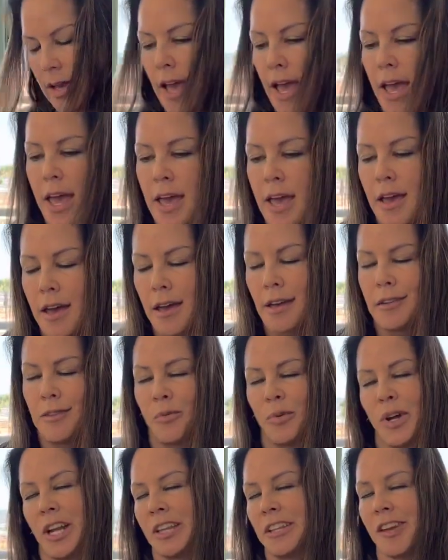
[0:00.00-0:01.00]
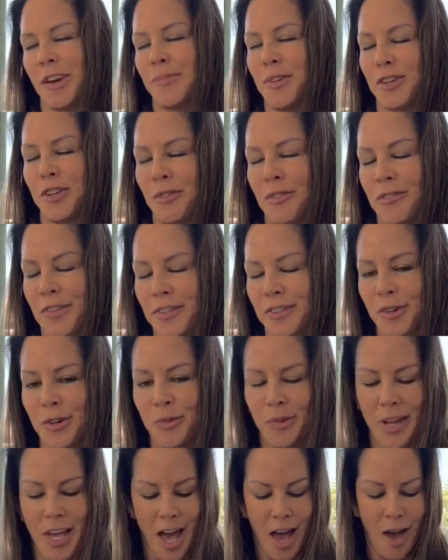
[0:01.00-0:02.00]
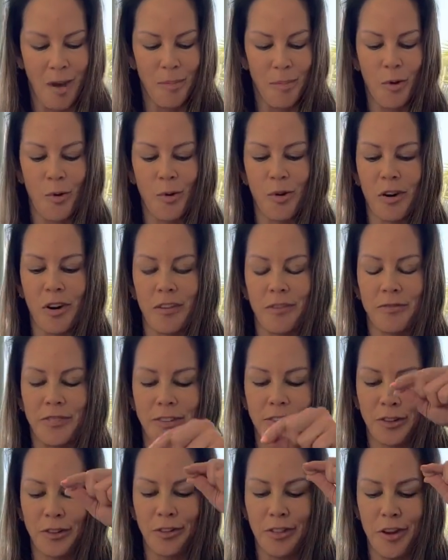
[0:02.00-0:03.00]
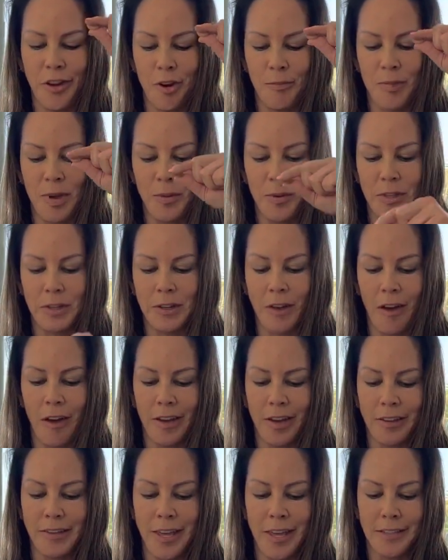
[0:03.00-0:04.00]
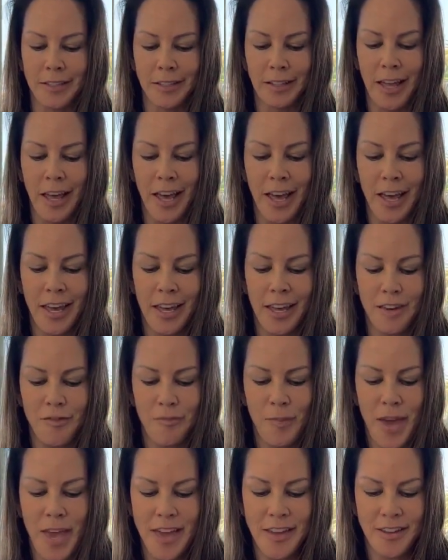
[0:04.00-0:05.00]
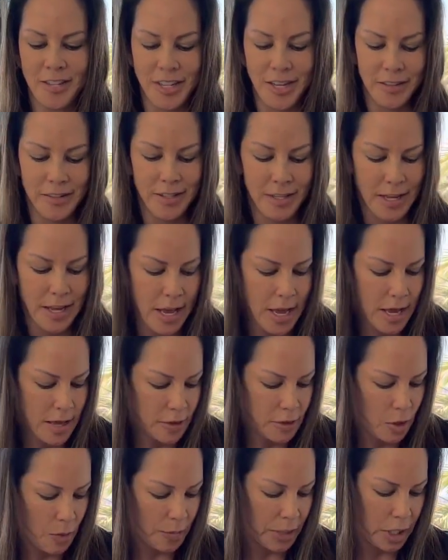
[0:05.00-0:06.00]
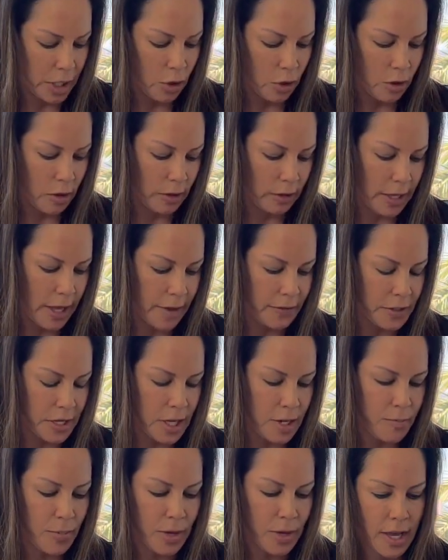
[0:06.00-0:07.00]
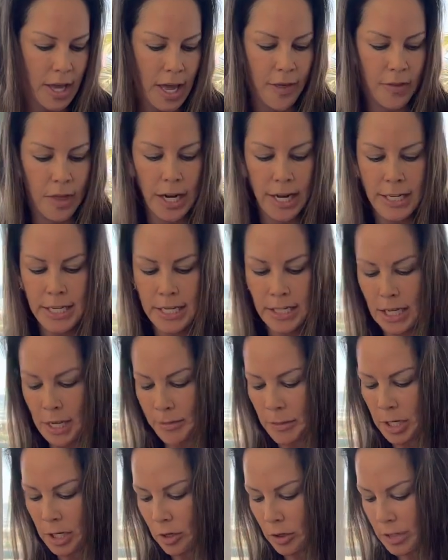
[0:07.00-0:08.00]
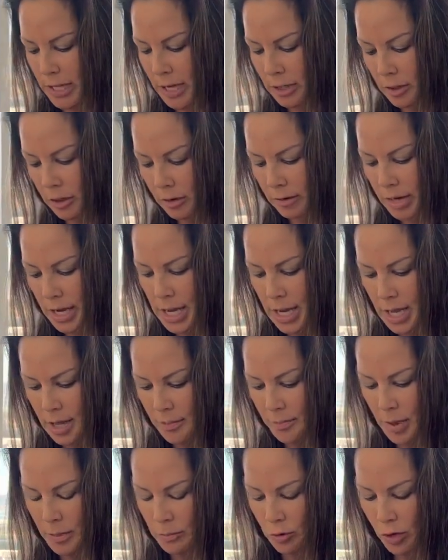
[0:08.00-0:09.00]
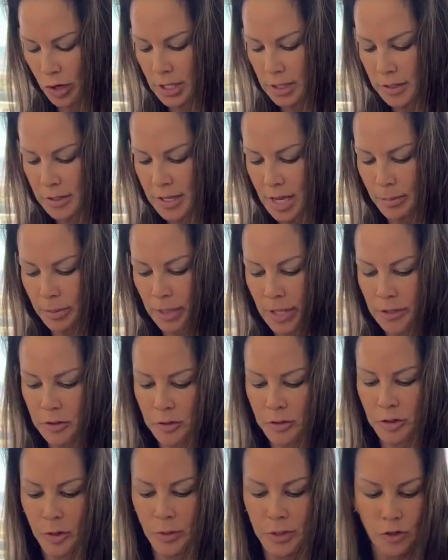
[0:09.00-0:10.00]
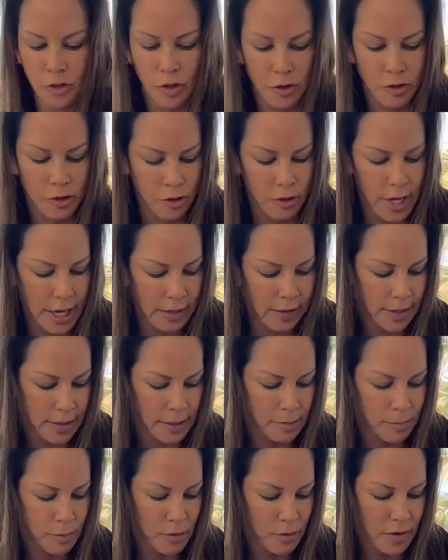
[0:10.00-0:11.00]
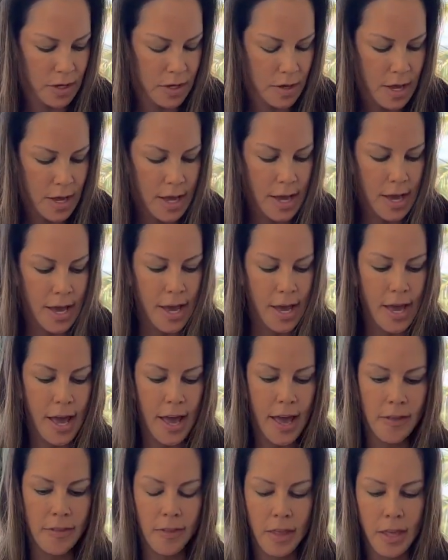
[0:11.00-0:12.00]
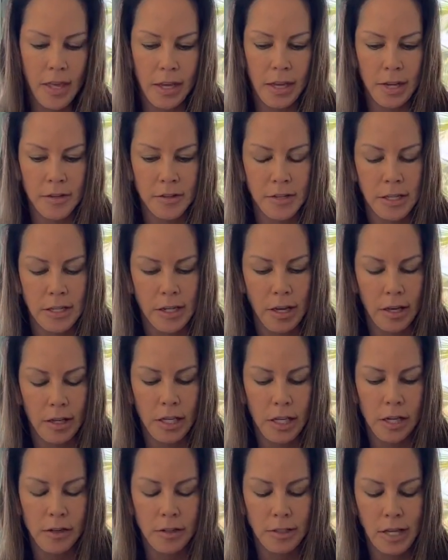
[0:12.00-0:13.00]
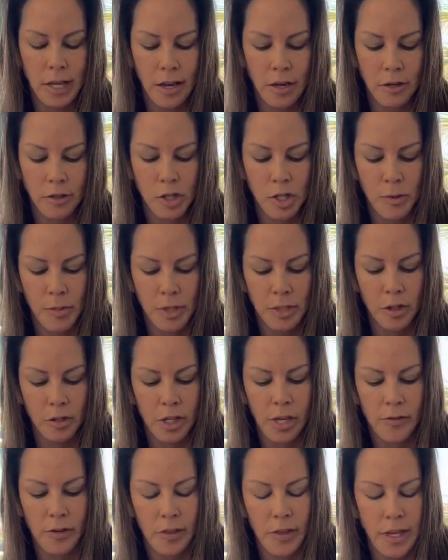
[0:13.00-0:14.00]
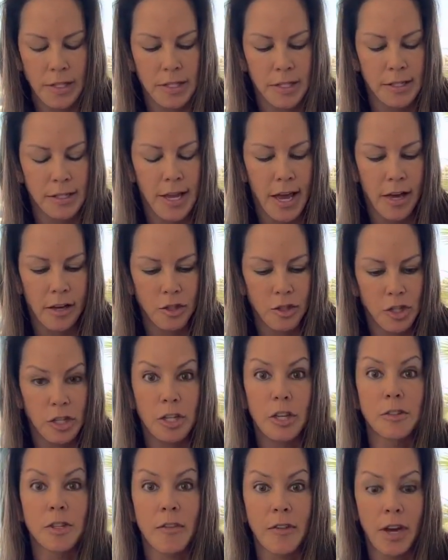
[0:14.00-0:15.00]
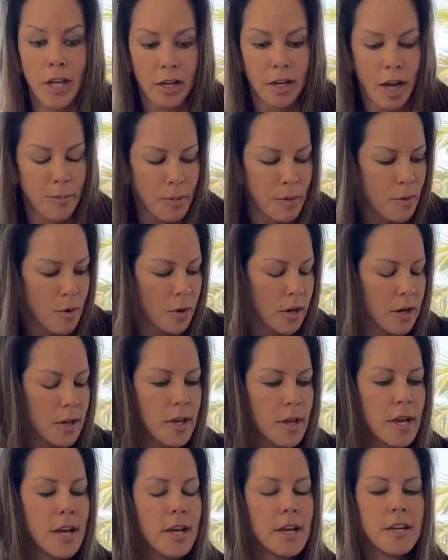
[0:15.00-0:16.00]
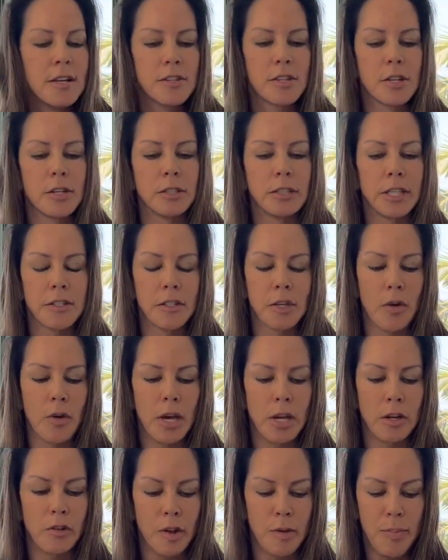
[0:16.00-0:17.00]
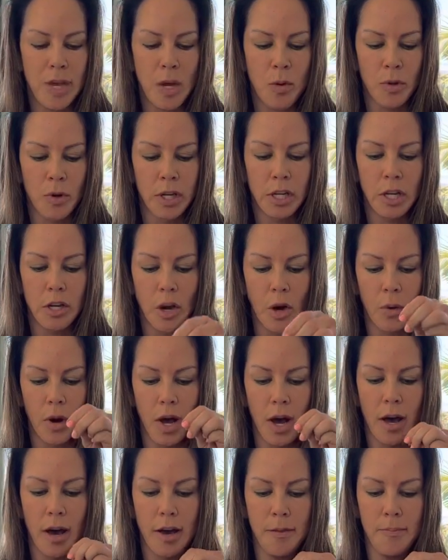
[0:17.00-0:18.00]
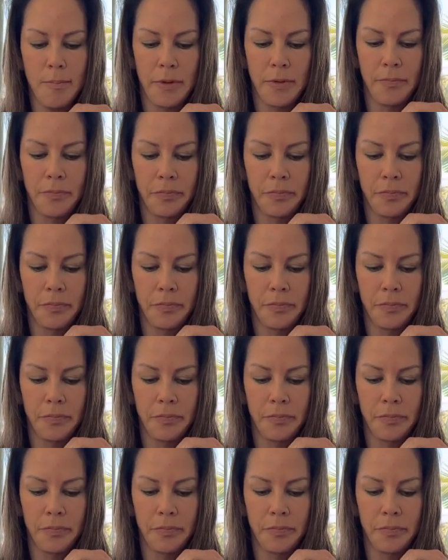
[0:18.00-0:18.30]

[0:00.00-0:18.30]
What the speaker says: And anytime you're doing physical rehab or physical therapy with the dog, it takes a lot of patience. So I'm going to go to the left hip, and then ideally I'm going to go down to the right hip. I'm trying to stabilize her so it's just her neck that's moving. And then as to not irritate her too much, I'll give her that snatch. She knows I've got a couple more. So let's go ahead and repeat. We're going to go up.